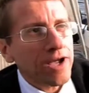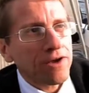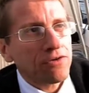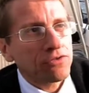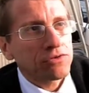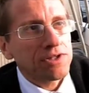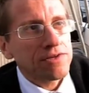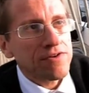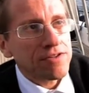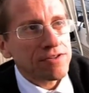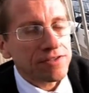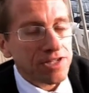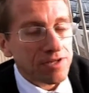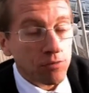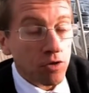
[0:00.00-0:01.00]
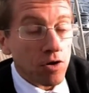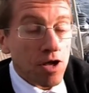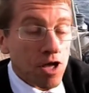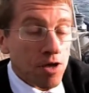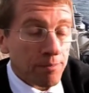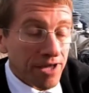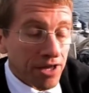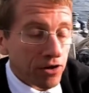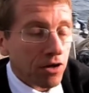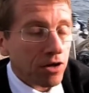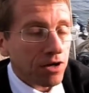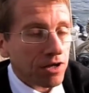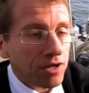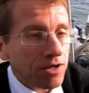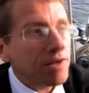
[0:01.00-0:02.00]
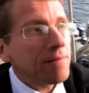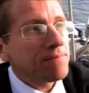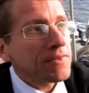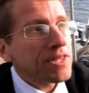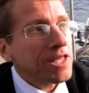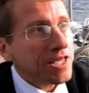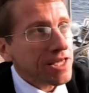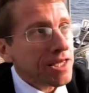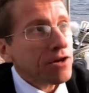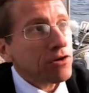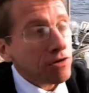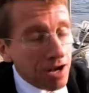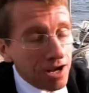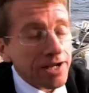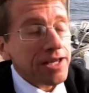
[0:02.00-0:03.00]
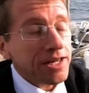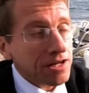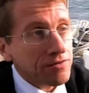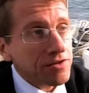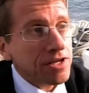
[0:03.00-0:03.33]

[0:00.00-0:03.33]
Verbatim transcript: It was therefore a commercial activity with a wide range of